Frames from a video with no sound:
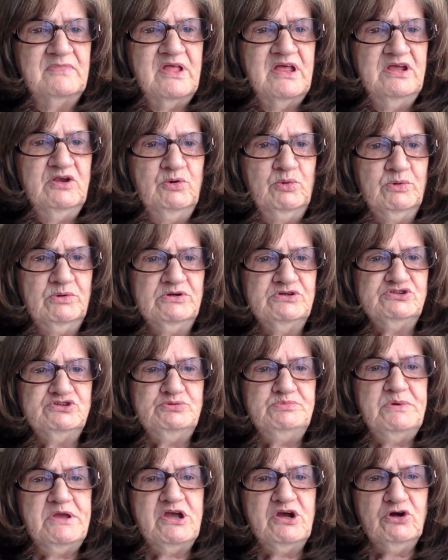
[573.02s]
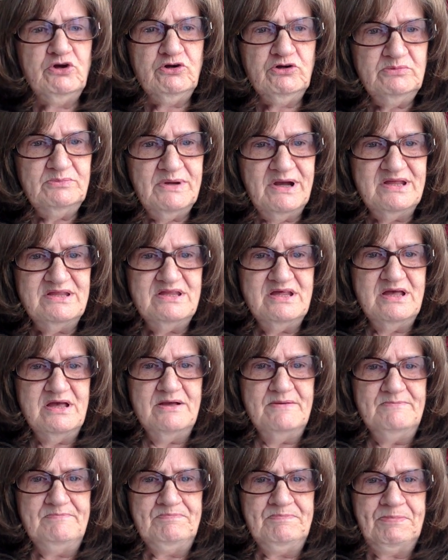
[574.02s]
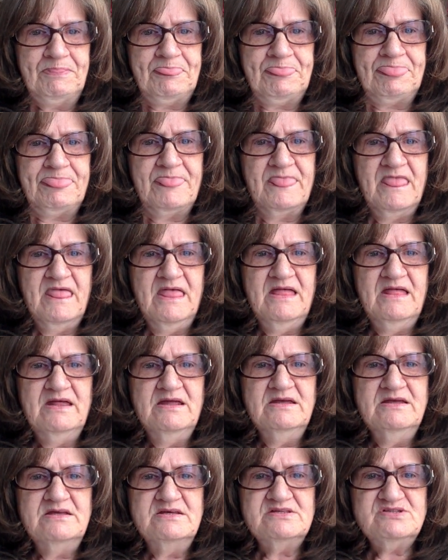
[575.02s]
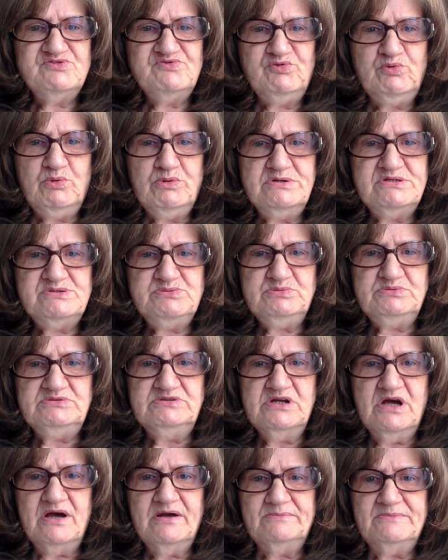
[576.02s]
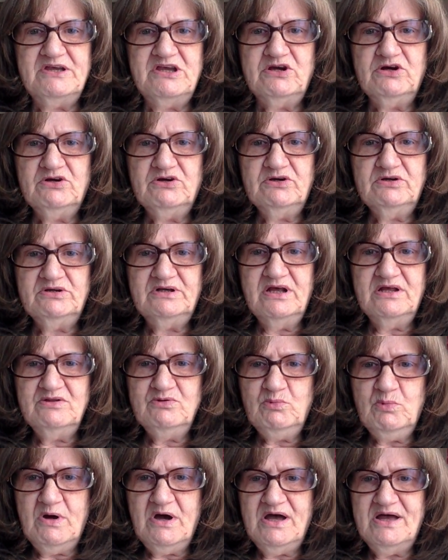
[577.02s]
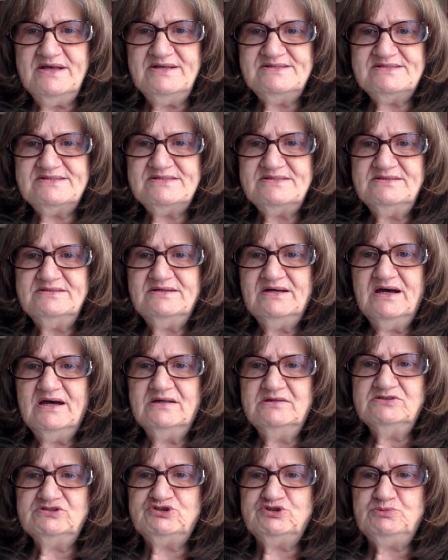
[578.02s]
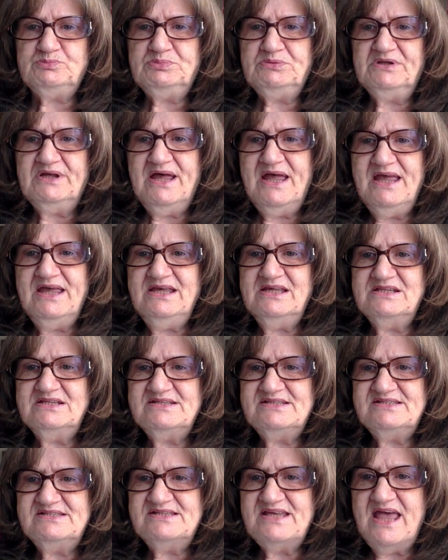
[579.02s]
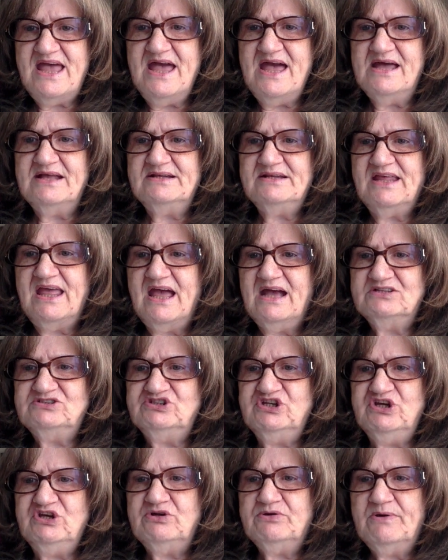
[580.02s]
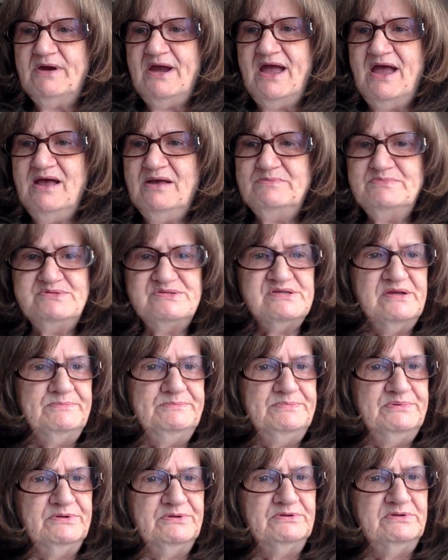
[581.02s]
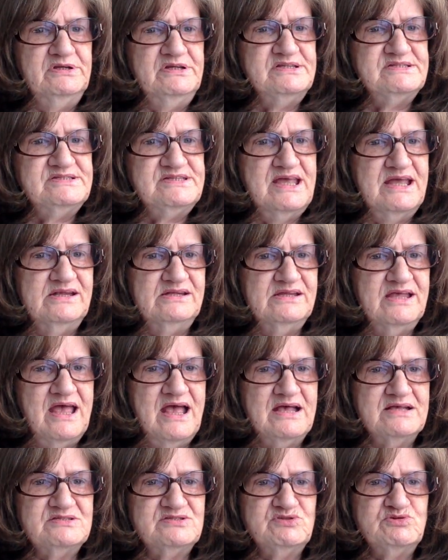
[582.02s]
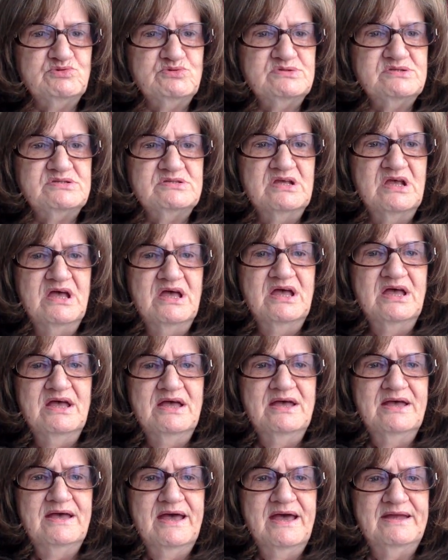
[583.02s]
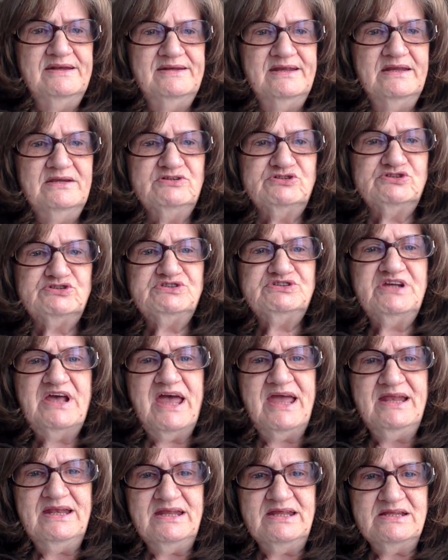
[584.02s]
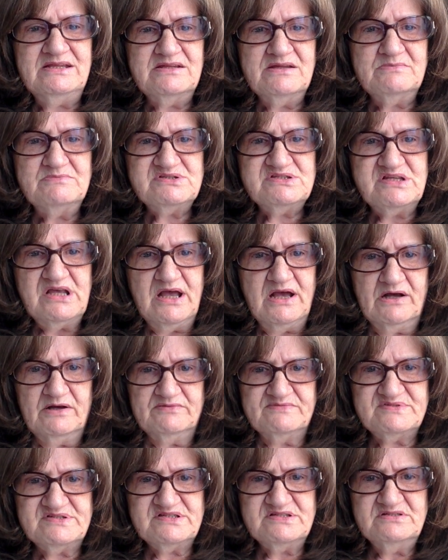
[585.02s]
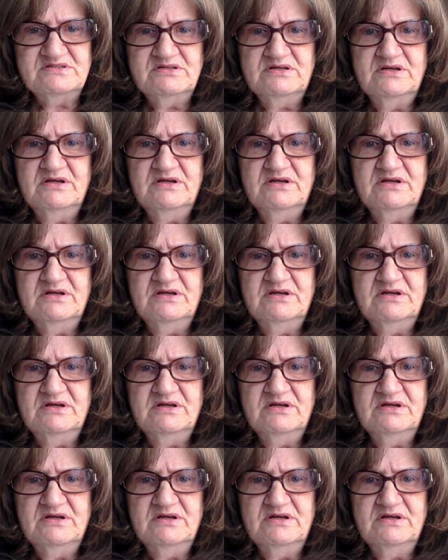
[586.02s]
in order to be heard by them. His voice would not be heard otherwise. Others were playing in the sand, catching crabs and building sandcastles and entertaining themselves.